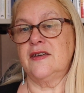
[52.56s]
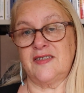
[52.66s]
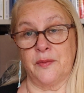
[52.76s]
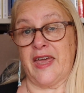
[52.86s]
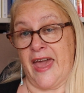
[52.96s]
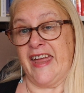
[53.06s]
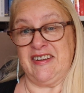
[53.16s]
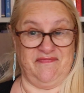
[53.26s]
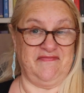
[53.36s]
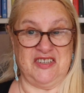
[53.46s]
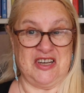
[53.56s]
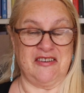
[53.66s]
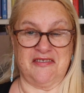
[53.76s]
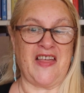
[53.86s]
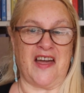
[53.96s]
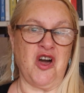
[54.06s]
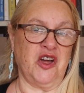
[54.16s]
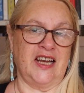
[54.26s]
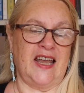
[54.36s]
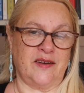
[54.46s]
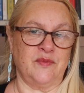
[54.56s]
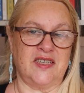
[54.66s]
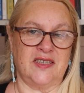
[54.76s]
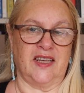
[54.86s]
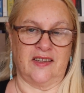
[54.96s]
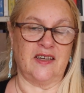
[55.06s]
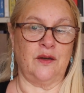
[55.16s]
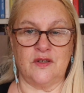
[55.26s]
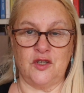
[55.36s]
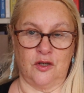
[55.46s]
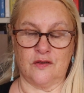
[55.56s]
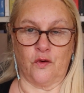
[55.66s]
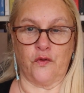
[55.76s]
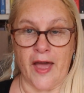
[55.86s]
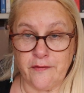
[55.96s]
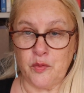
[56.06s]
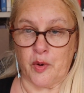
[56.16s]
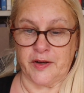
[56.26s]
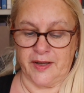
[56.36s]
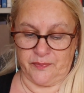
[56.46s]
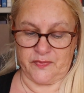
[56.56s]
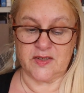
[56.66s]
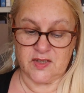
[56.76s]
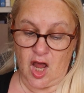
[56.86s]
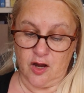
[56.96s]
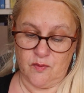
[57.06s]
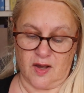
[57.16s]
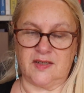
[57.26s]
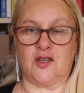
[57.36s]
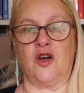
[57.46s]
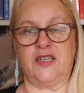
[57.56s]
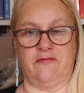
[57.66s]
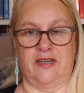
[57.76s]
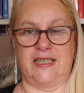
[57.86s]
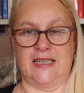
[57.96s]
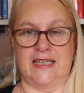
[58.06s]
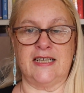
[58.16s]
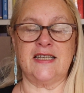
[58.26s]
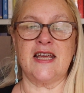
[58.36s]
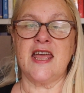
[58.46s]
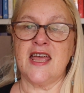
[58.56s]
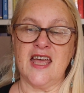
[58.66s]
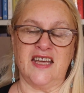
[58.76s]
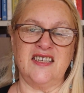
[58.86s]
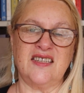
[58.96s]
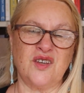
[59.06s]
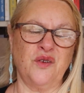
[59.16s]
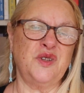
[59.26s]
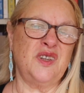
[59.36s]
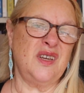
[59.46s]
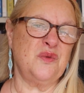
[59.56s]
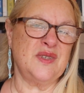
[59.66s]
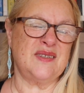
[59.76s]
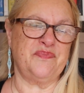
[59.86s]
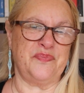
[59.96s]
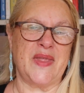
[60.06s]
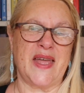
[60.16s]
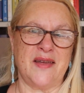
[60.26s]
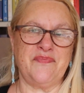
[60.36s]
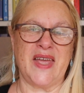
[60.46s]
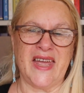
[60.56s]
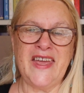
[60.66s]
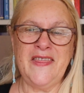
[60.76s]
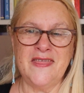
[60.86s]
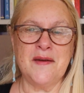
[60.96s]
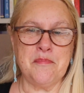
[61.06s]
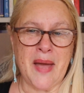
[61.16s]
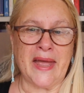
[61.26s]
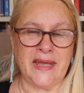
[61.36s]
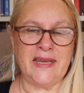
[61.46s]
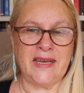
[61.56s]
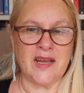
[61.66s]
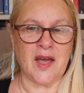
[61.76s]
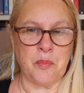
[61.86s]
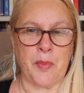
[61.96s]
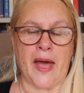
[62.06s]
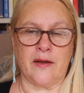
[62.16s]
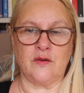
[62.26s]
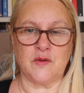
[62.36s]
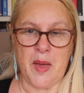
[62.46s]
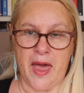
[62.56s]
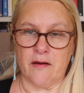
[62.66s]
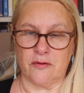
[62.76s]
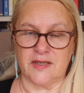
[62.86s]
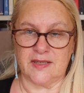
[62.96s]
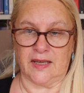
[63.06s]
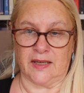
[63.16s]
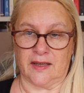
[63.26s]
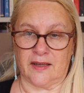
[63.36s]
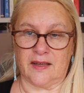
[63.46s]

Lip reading: So again, you know, that kind of led me to think that it was useful for everybody. So I started reading it and discovered that it was in the main about parenting.